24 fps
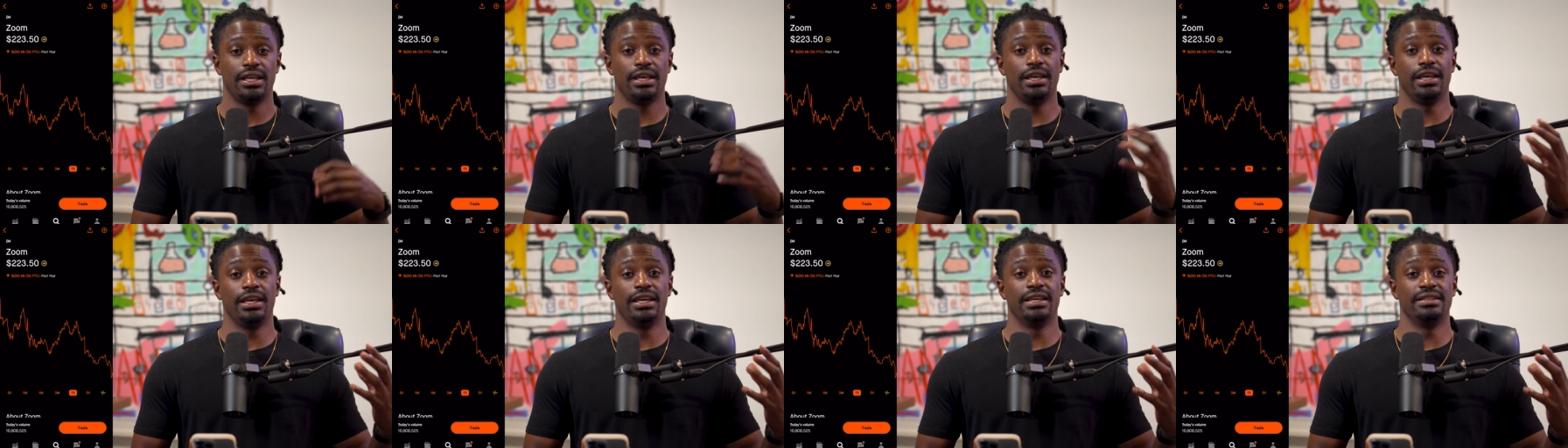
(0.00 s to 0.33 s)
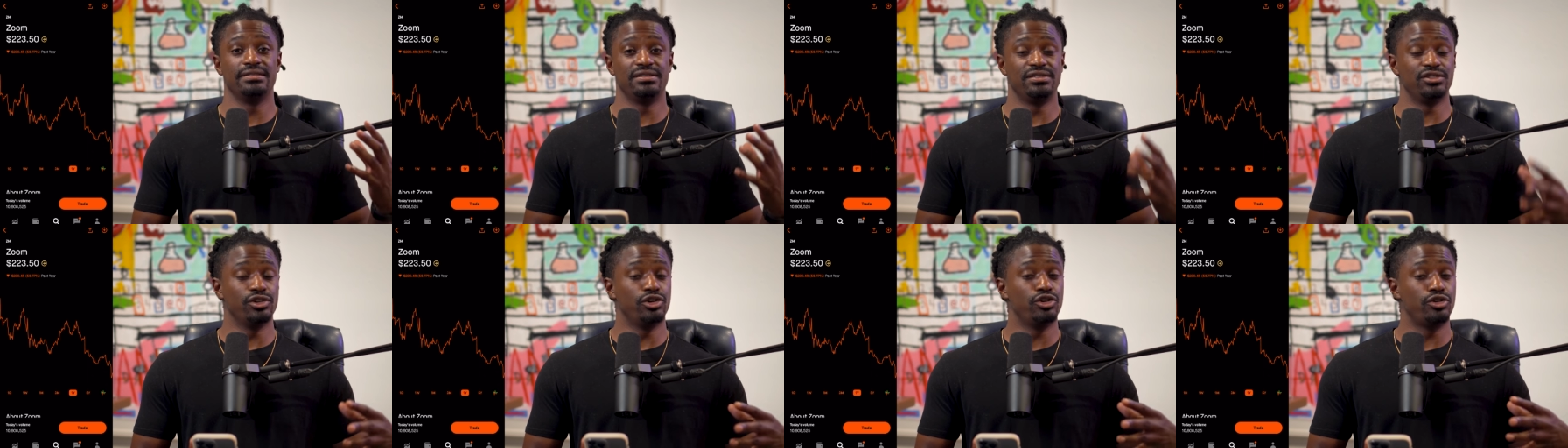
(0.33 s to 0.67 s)

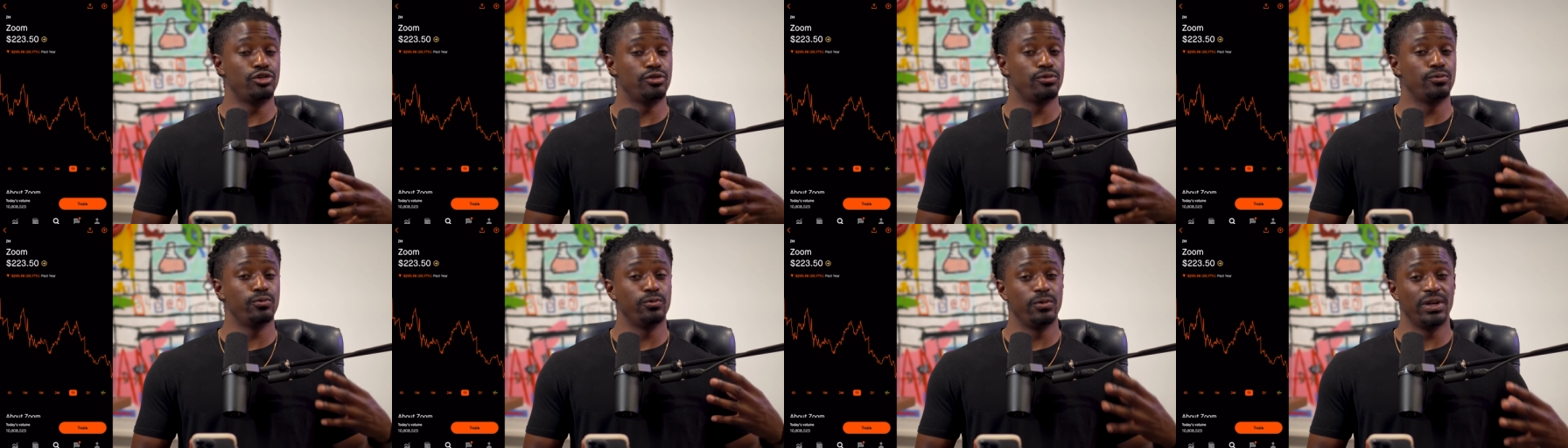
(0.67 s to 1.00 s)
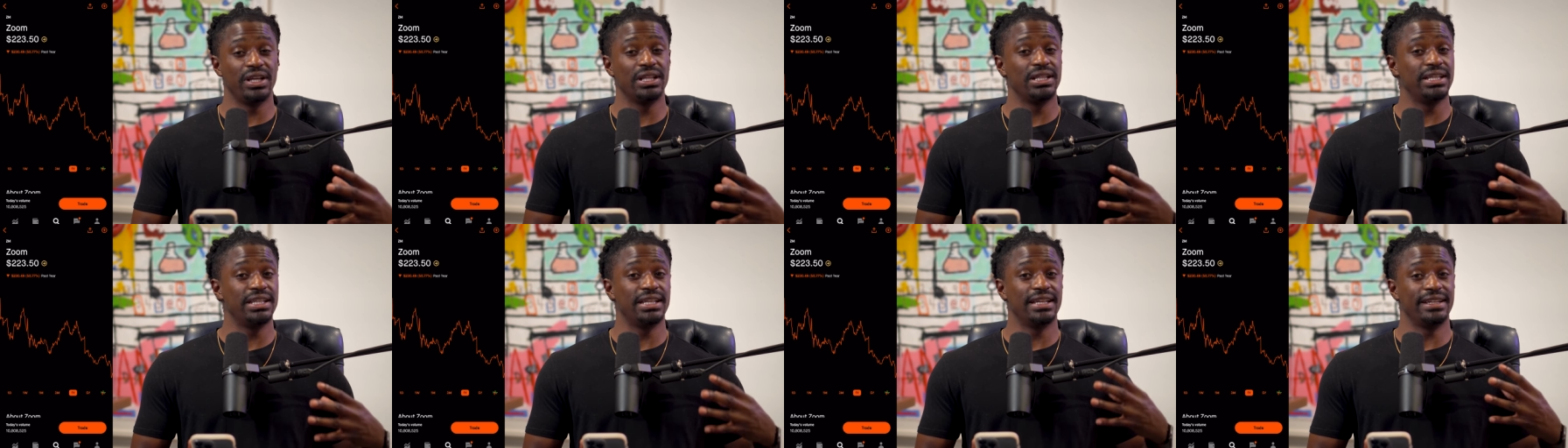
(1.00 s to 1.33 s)
and Zoom
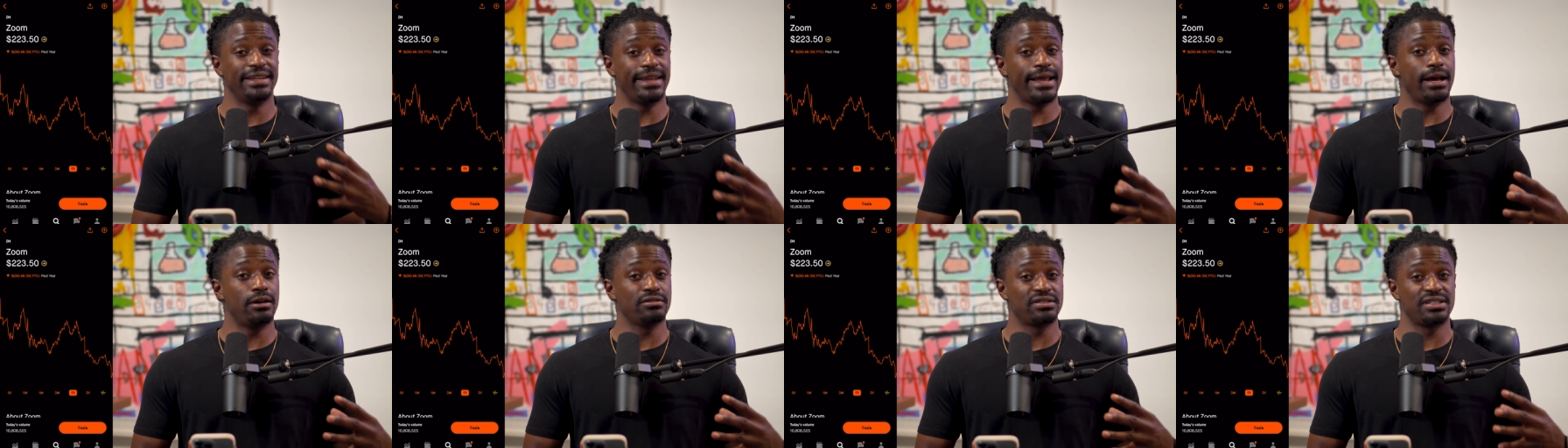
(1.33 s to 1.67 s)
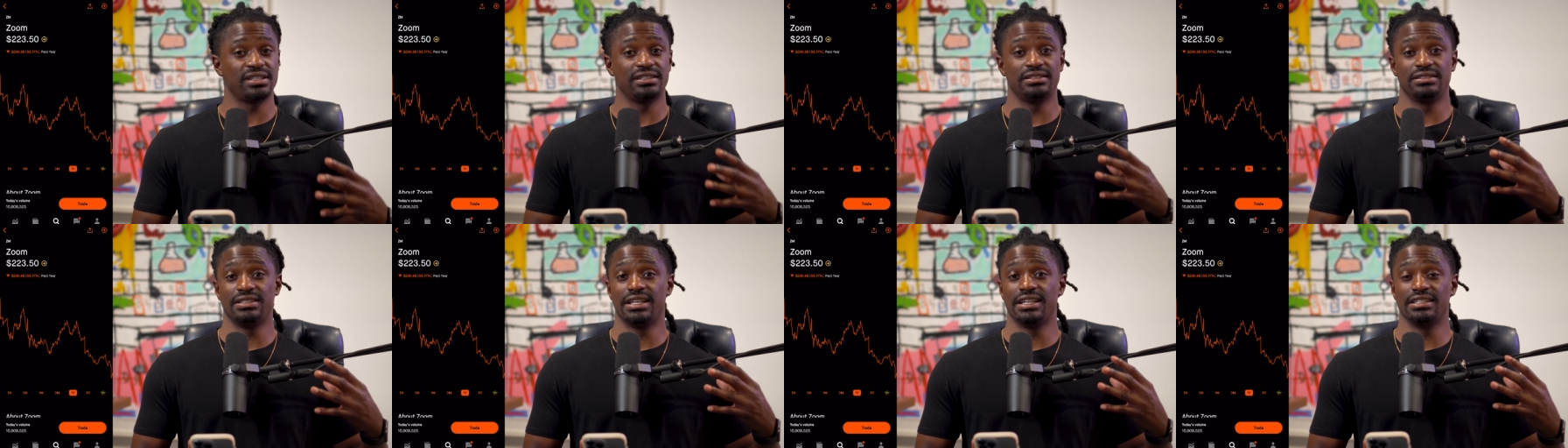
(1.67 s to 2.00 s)
really
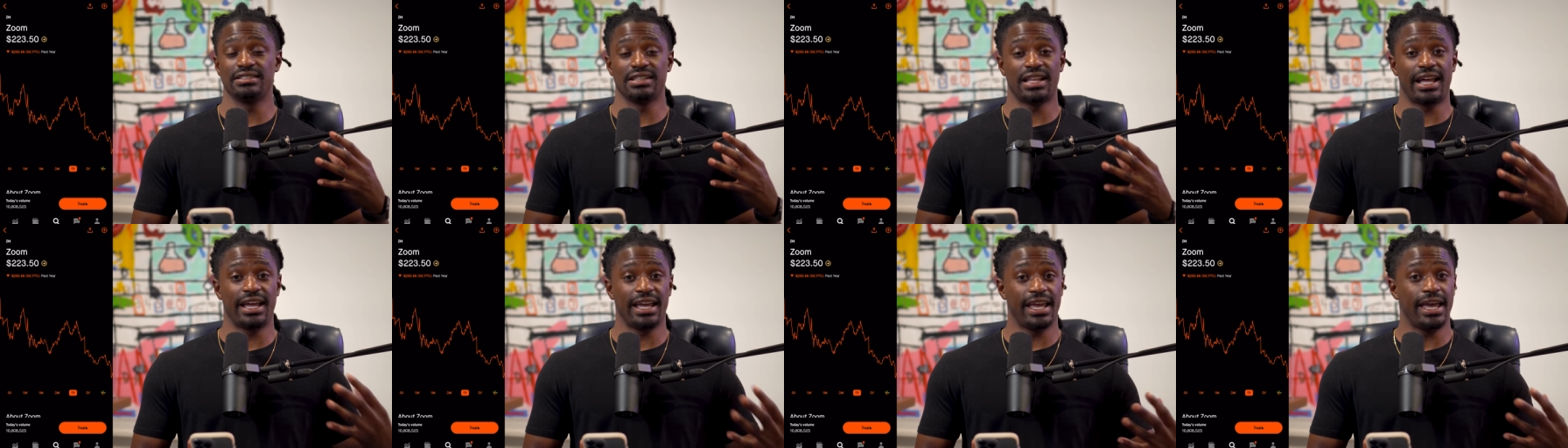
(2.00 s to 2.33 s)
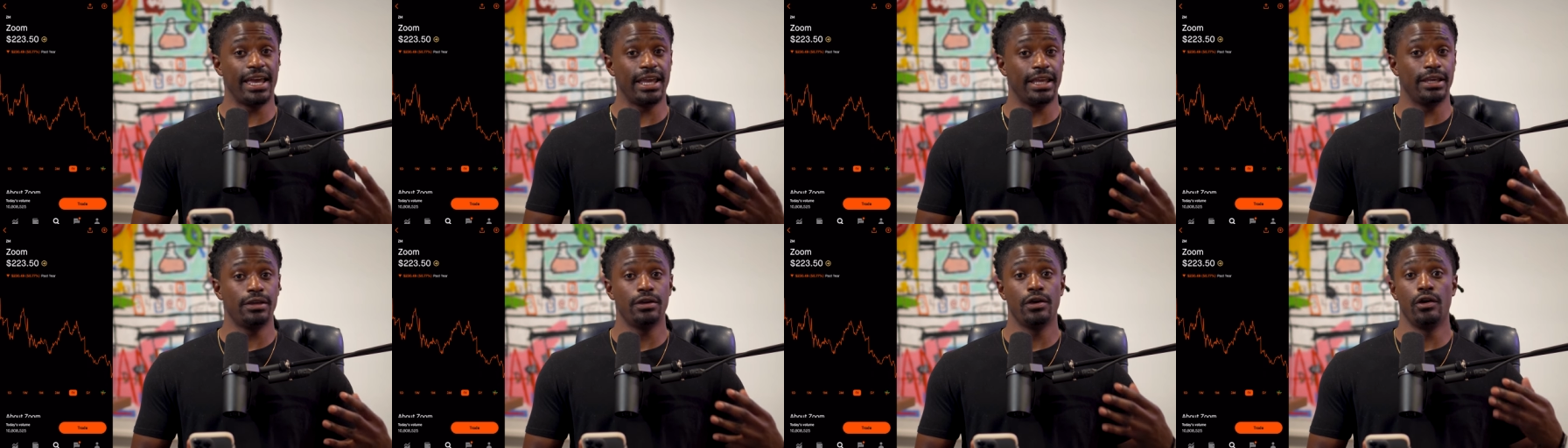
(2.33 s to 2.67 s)
announcing that like,
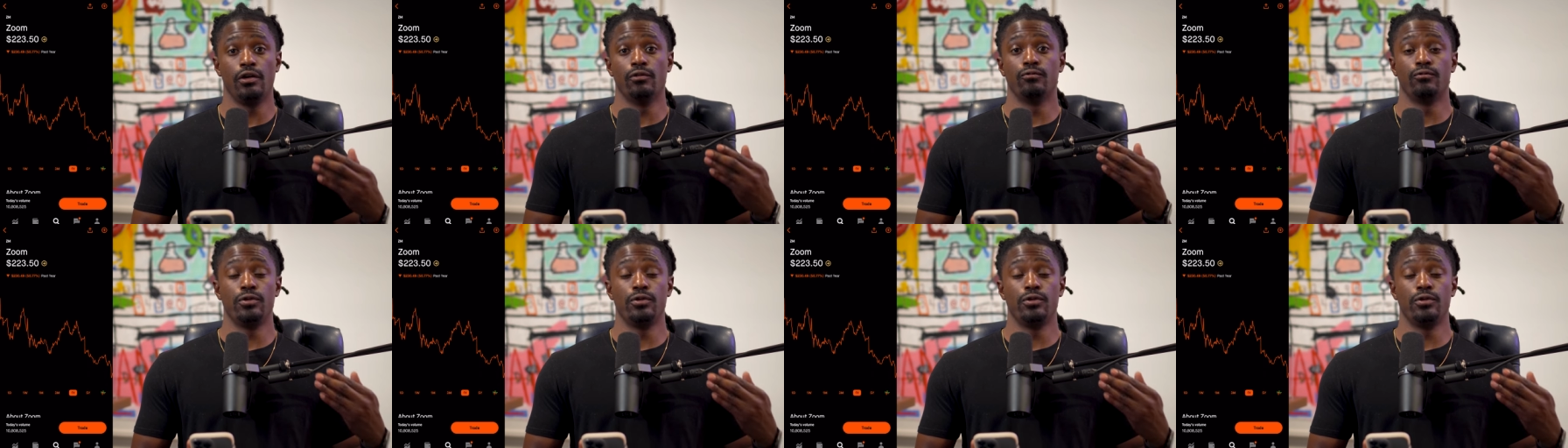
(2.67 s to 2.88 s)
hey,